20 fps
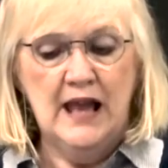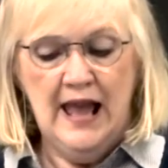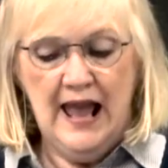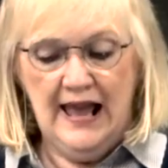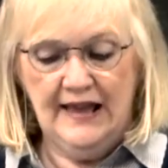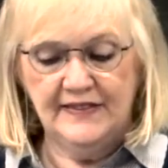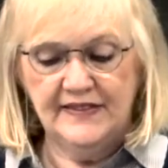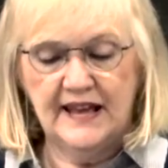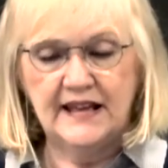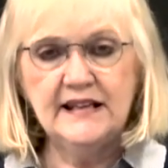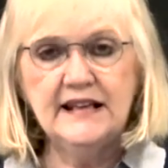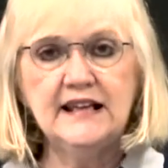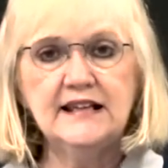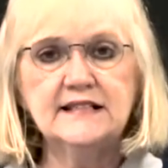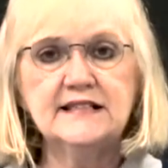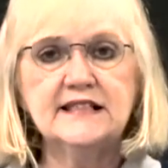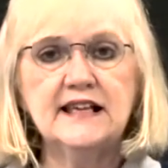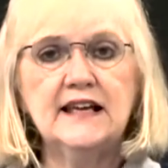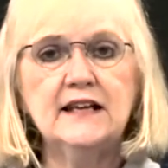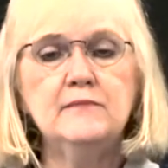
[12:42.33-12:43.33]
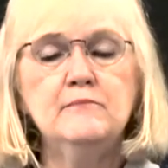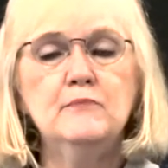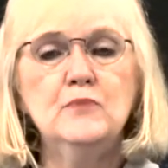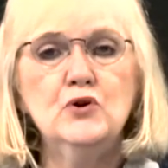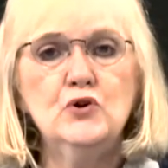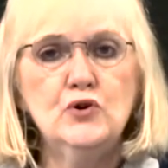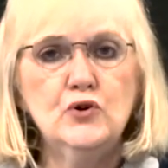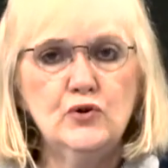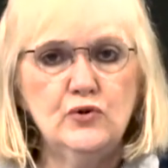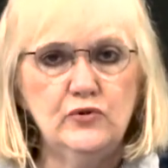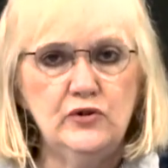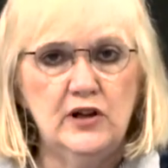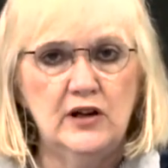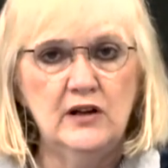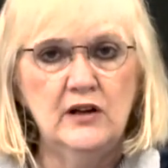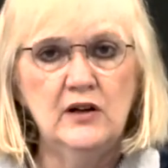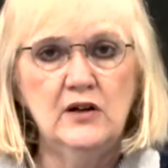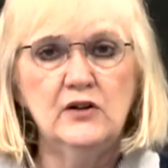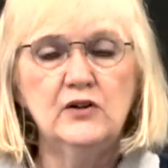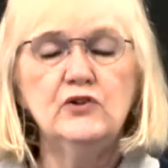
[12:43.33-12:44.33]
And then he said, moon,
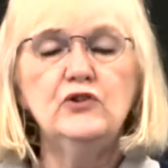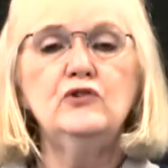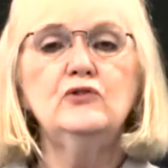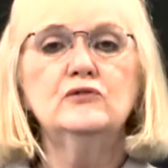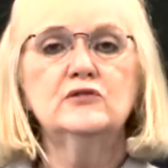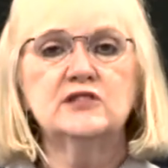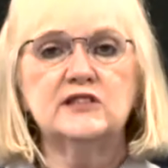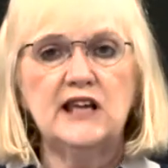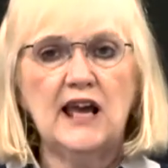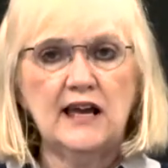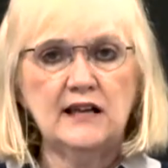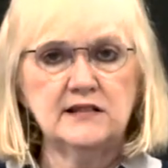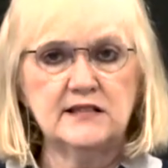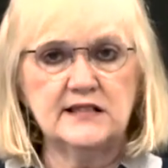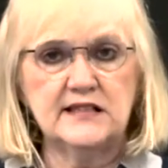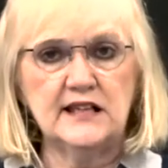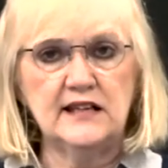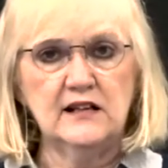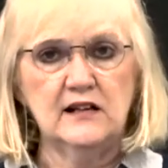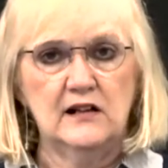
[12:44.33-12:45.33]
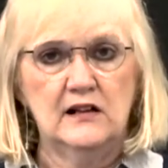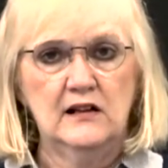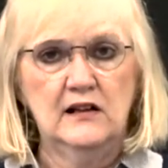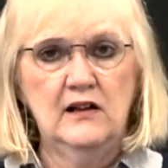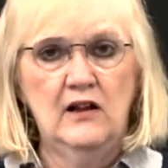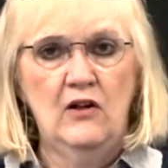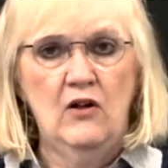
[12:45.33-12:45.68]
you stand still.